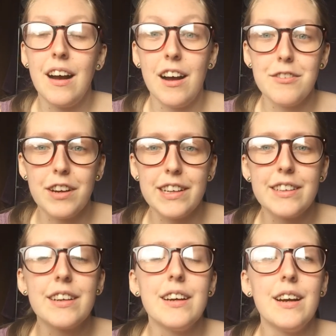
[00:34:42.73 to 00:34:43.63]
I find
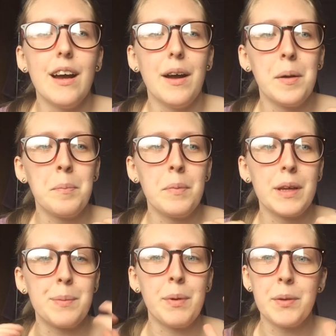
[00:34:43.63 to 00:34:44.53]

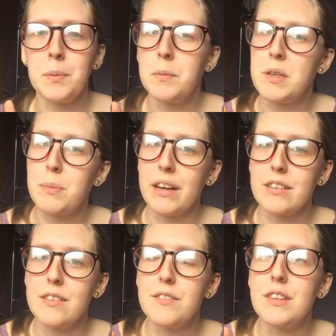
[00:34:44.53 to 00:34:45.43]
like multiple
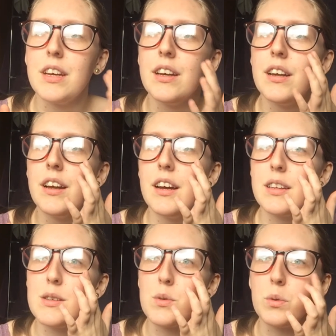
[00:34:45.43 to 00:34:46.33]
perspectives,
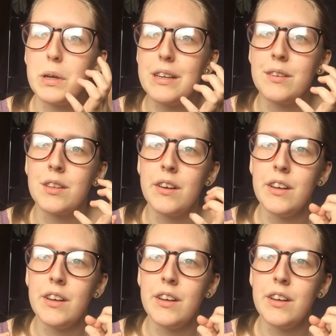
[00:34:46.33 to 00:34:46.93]
there's always,